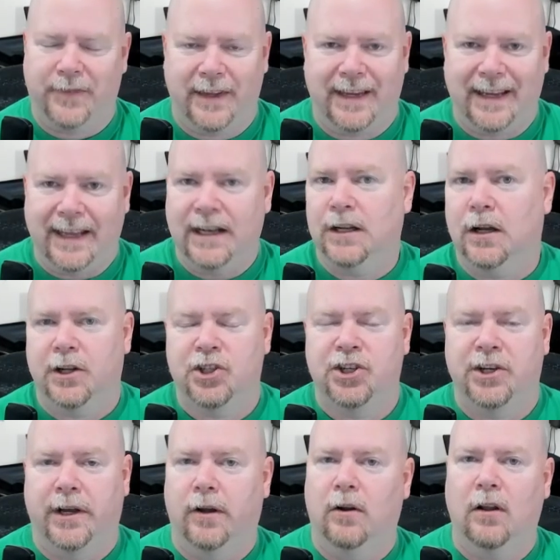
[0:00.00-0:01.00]
In a
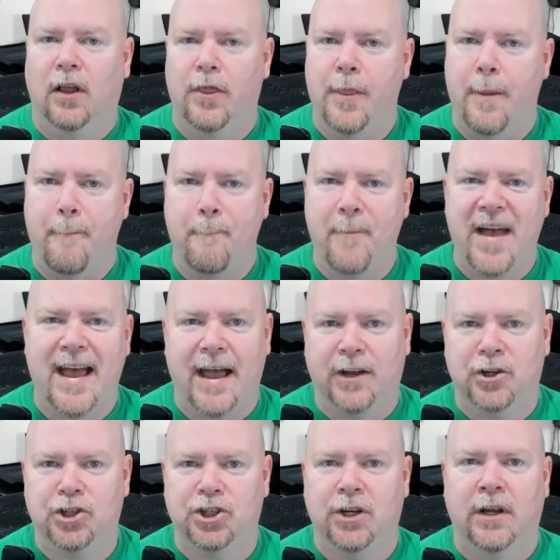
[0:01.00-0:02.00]
nutshell, the
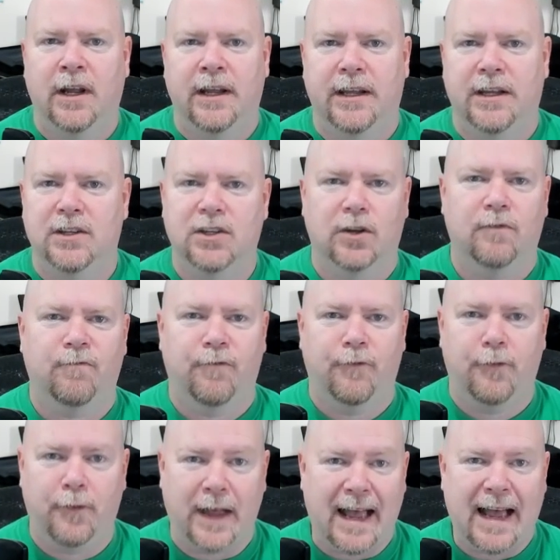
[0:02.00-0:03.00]
mesh is a
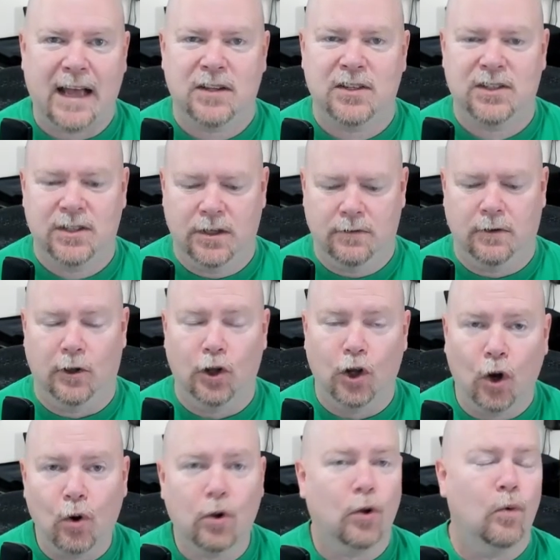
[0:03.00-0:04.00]
fast,
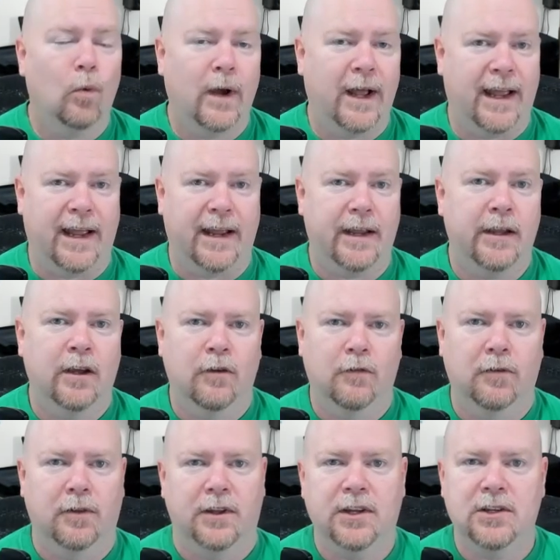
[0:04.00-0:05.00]
local way
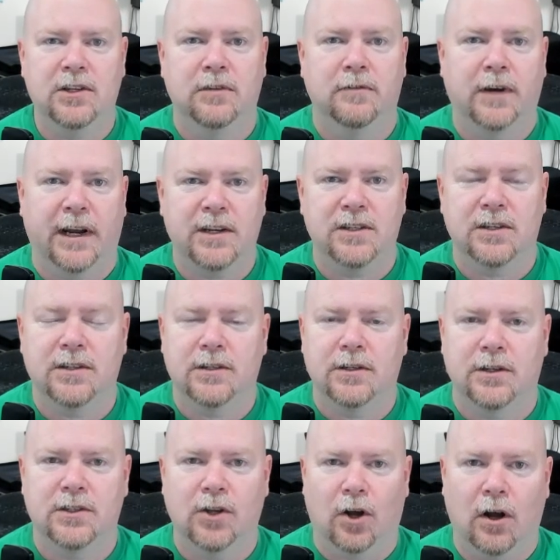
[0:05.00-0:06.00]
for these devices
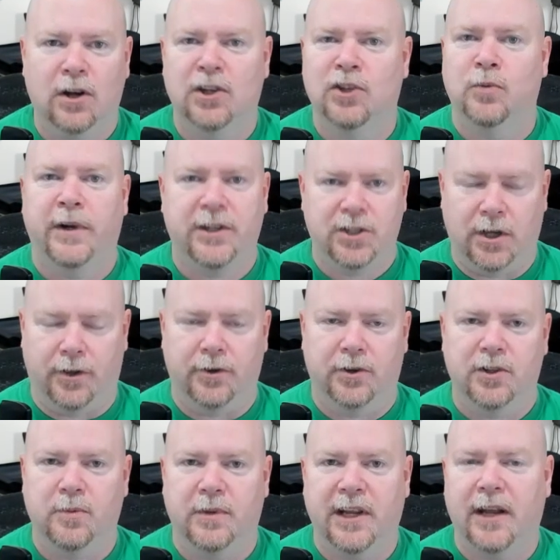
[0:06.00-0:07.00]
to talk to each other,
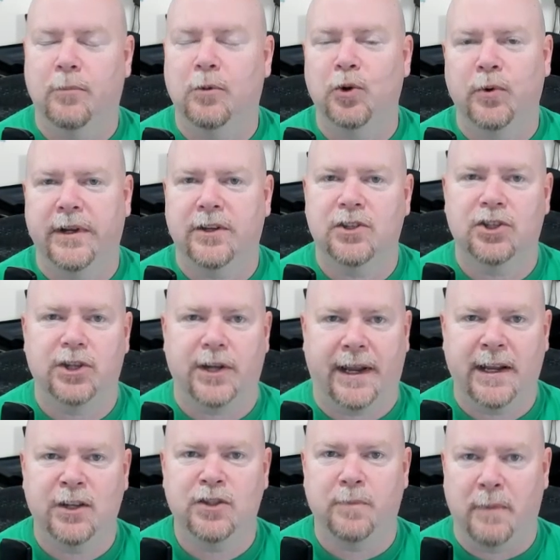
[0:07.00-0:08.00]
to be able to
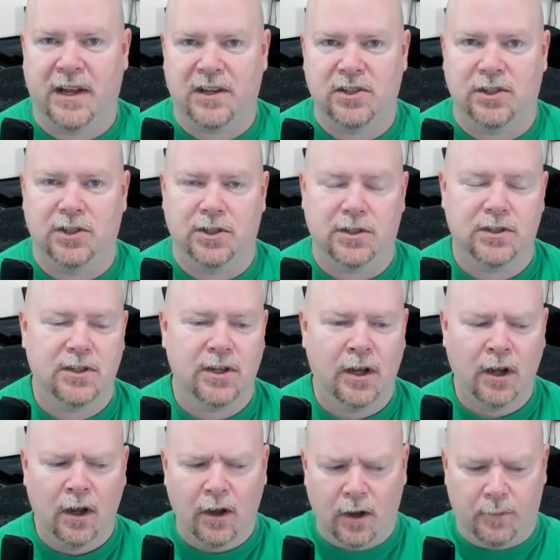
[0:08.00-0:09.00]
exchange messages
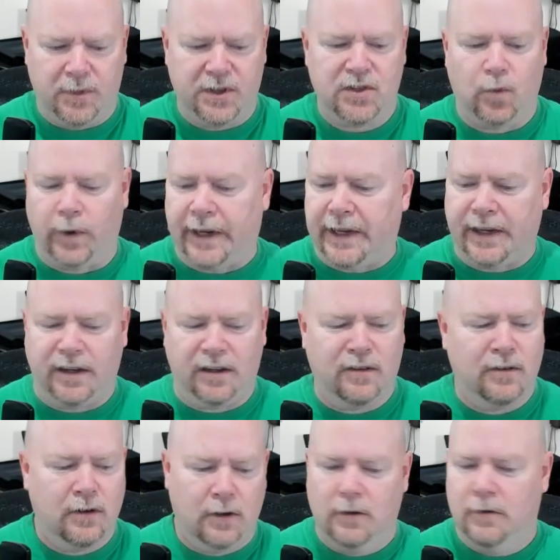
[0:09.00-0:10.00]

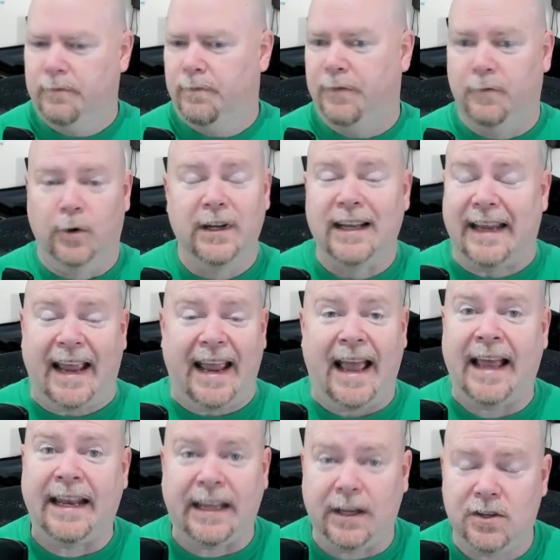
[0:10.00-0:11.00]
between really
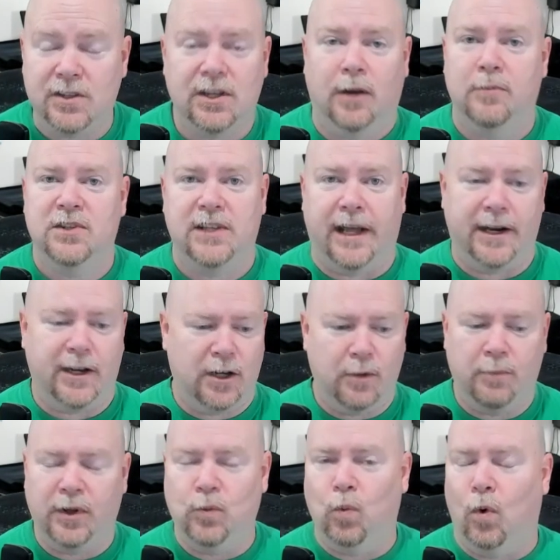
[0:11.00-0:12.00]
any subset. It
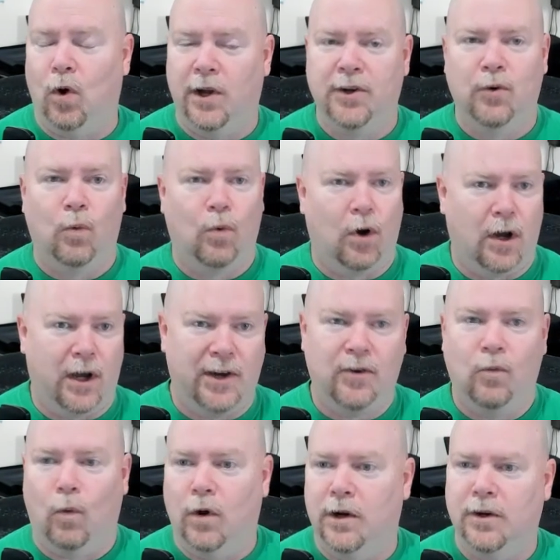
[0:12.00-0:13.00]
could be
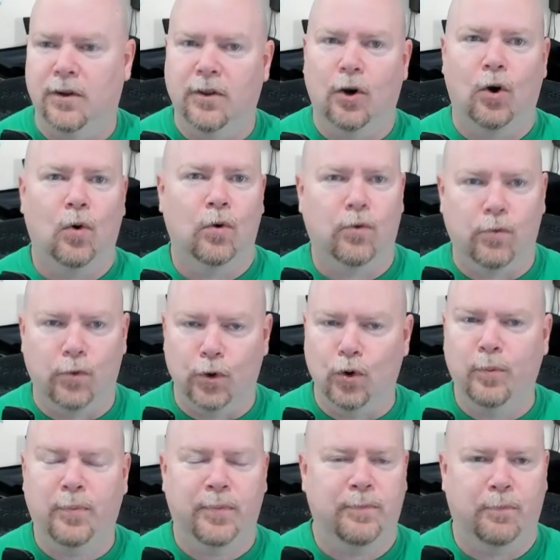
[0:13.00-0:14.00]
one-to-one, one to the whole
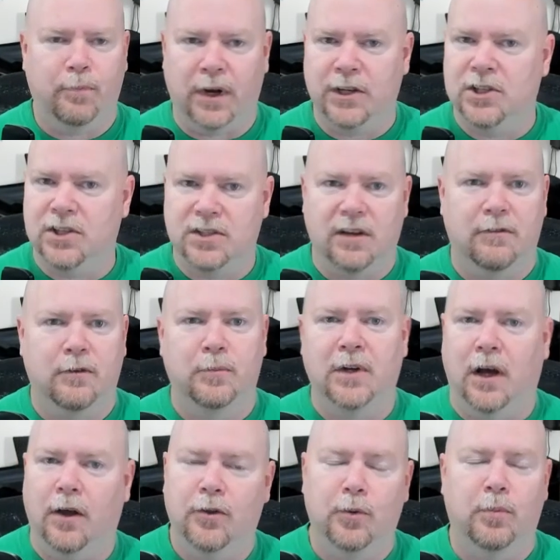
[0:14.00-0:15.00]
group, bunches of them
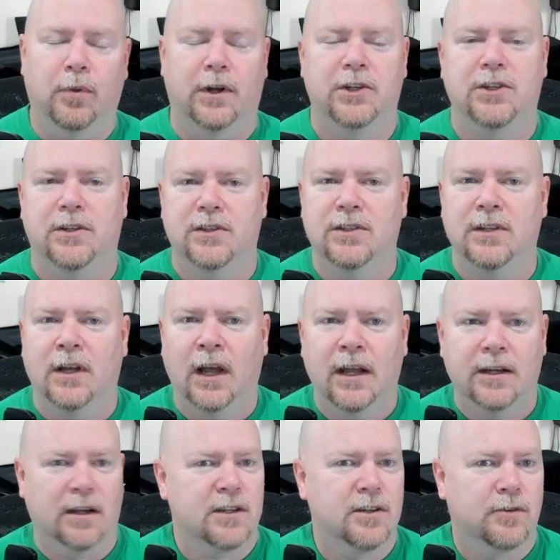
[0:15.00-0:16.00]
to other bunches,
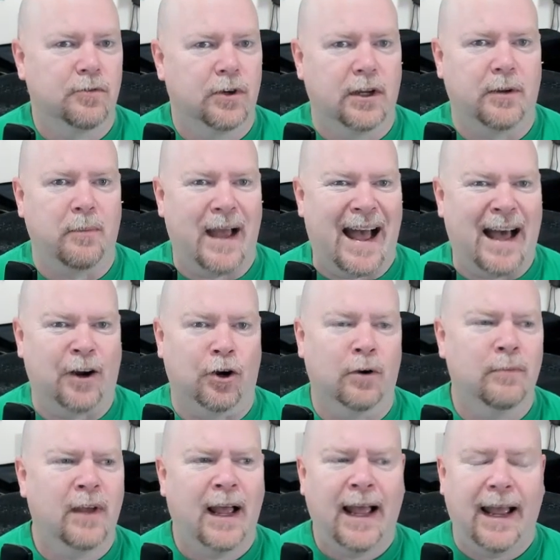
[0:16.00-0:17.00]
doesn't really
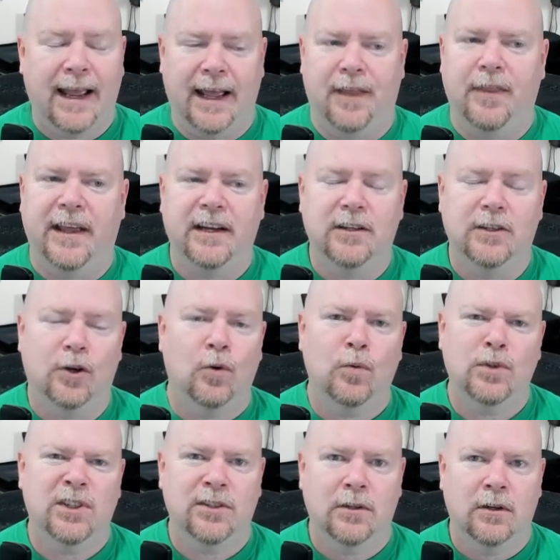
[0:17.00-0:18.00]
matter. And they
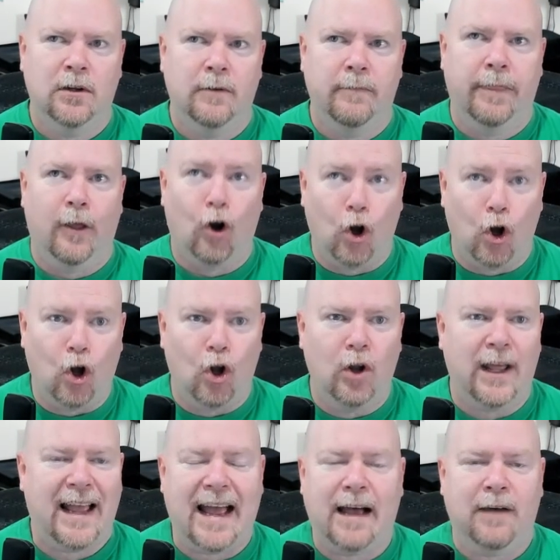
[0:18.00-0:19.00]
don't
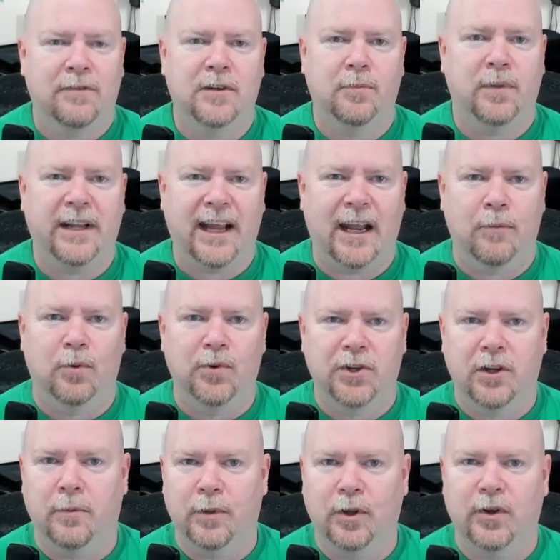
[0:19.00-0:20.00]
all have to be able
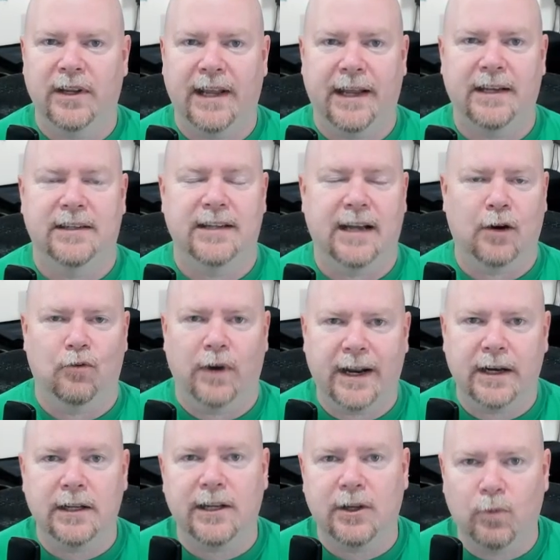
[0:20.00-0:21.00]
to communicate
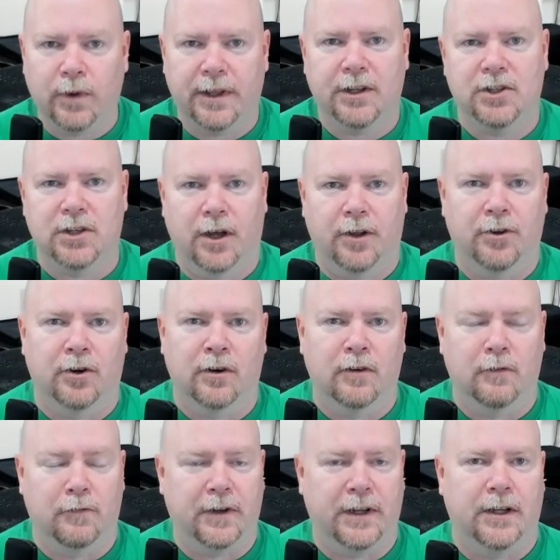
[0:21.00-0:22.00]
directly with each
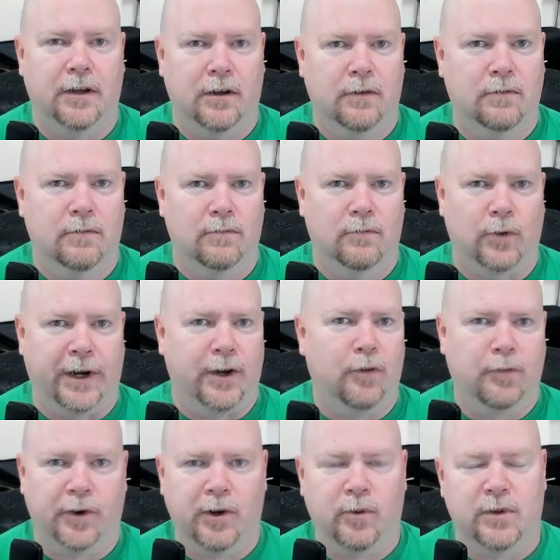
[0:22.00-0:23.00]
other via
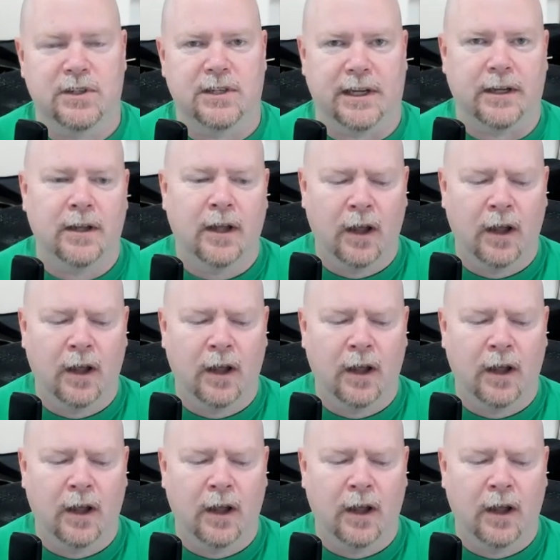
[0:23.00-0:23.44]
radio frequency.